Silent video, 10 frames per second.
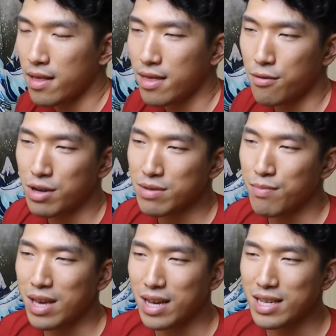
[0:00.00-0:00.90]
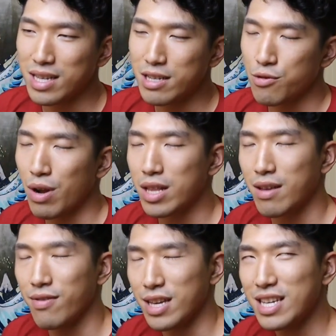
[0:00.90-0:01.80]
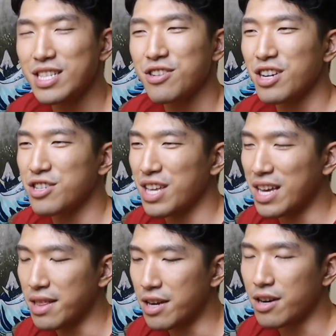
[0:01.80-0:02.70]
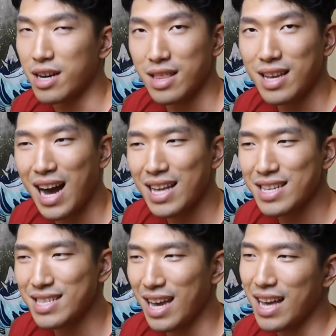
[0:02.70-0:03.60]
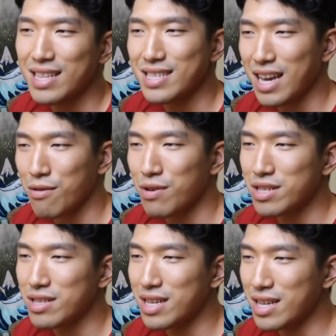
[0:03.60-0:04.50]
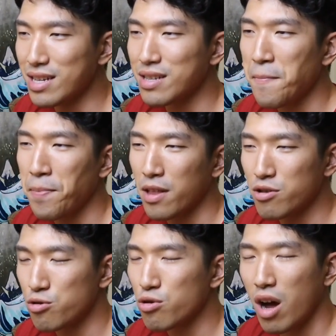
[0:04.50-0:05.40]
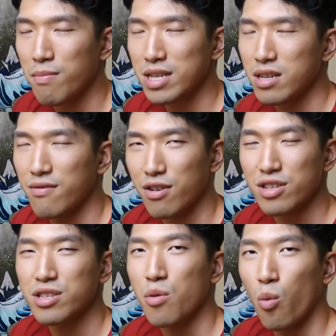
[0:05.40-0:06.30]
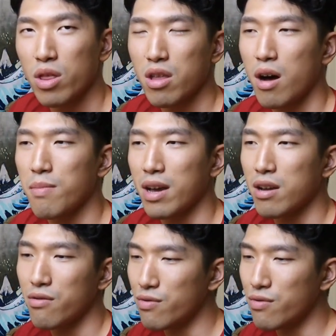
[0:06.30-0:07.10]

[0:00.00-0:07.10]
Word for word: The reason being is it's relatively easier, there's a clear cut guidance, and second reason is two topics versus one topic.